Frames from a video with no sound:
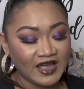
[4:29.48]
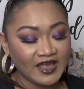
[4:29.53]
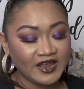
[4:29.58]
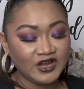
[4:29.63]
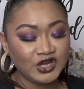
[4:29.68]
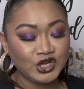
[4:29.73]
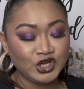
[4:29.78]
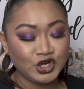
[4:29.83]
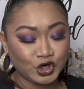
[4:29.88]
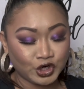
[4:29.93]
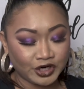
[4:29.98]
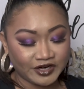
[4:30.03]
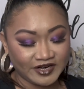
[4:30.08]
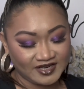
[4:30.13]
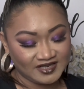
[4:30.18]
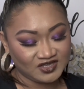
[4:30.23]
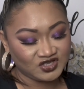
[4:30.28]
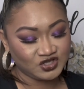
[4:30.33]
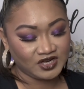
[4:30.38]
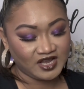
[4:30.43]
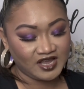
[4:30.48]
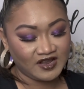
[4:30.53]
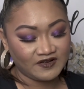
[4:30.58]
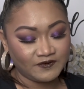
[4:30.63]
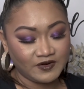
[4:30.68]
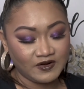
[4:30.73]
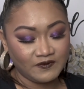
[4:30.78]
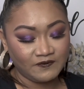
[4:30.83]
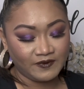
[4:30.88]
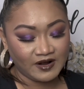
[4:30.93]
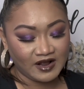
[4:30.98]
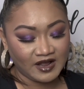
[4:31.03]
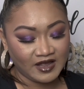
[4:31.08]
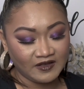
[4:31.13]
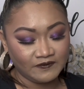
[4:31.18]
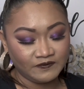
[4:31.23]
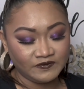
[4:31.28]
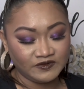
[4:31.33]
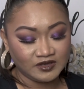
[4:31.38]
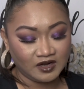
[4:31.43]
nourish and
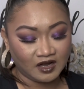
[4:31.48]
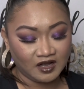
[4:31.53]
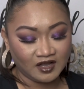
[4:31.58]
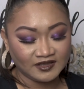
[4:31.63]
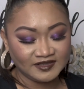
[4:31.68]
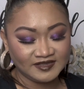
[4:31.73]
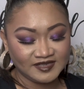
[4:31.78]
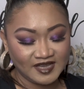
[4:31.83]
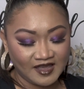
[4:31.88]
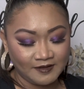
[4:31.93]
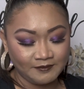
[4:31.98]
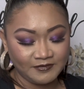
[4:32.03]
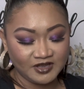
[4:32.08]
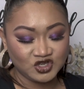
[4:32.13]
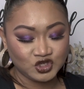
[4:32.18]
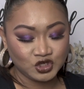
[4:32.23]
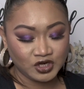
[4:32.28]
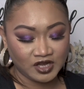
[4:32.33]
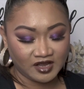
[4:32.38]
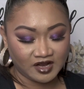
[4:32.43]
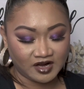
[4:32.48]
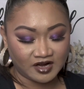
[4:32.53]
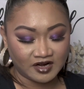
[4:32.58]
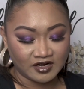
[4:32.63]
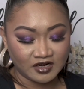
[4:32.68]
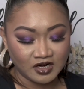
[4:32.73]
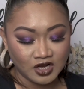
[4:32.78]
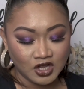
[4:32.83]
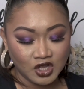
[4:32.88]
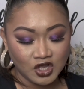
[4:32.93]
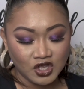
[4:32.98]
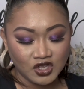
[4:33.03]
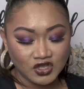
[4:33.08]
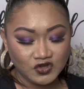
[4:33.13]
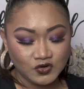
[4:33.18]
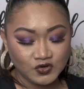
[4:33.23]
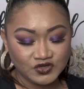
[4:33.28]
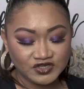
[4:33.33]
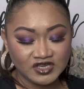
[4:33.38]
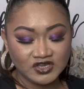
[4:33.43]
revive dull damaged hair
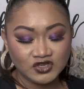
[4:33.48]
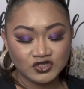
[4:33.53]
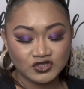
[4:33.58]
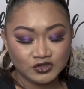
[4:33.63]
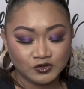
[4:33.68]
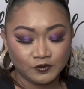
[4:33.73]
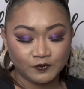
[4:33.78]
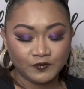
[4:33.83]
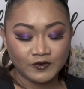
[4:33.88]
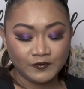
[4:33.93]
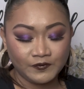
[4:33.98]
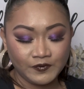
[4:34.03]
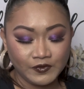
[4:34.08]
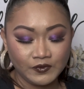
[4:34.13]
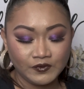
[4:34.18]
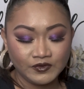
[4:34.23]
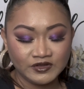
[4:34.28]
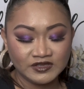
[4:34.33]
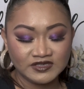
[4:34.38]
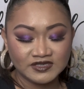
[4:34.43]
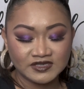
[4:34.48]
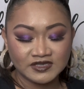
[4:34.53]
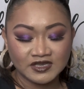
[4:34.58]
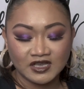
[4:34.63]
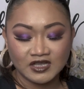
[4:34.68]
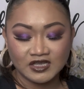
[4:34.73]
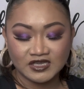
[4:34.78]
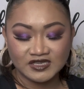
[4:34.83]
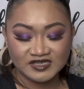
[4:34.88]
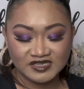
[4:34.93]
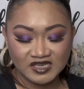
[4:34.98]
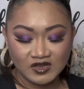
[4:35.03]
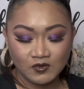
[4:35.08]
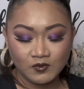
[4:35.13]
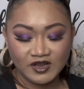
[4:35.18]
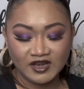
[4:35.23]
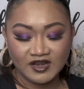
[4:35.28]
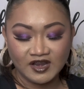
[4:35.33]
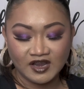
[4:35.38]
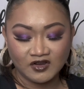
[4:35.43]
using superfoods,
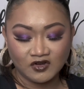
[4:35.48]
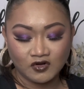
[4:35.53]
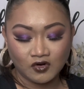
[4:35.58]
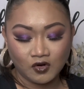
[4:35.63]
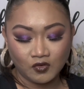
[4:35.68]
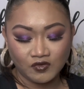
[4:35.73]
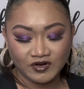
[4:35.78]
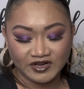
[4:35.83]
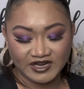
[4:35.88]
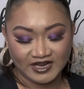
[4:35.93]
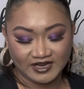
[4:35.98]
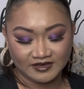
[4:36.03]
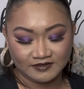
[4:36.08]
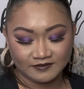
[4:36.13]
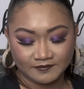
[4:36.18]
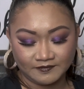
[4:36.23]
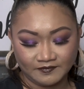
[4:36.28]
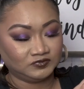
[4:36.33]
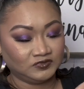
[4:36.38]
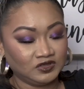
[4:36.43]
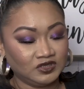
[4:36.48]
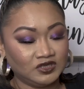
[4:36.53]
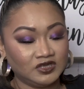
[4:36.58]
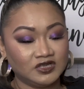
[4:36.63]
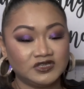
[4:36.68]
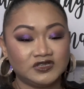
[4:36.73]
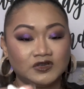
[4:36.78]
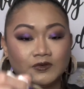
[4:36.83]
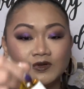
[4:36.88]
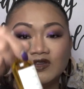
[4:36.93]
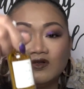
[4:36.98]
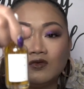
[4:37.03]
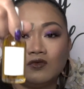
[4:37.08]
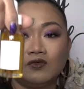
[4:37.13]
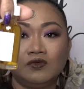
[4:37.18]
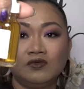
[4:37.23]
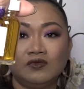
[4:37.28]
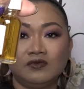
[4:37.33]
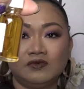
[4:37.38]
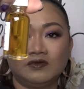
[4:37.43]
seaweed, and coconut. So it
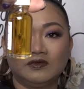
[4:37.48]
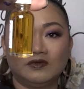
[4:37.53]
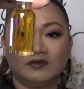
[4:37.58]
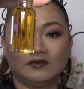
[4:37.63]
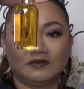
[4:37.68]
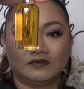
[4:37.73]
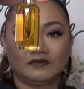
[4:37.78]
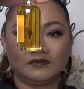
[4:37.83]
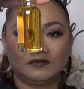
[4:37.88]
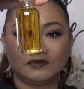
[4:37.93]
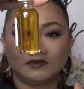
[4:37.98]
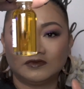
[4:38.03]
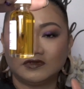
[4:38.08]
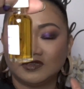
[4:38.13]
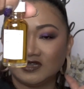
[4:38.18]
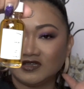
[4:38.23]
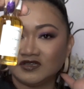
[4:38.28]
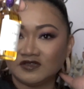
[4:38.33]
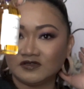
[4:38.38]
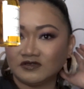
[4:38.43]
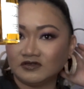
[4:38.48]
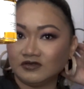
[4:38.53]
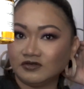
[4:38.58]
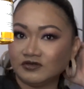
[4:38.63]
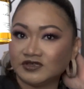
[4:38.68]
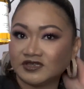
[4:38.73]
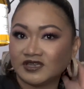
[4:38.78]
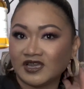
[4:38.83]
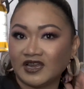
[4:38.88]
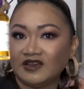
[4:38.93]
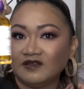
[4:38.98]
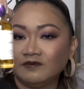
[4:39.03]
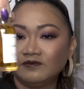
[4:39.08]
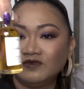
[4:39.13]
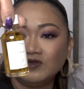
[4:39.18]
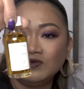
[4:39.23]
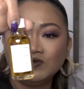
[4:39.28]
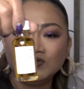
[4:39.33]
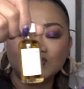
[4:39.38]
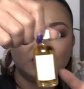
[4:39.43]
looks kind of
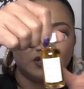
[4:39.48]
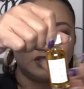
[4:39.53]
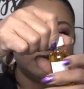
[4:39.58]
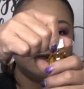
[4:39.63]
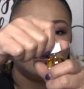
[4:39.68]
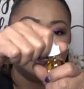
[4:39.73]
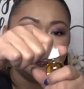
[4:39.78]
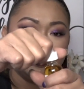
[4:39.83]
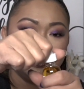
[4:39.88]
bougie.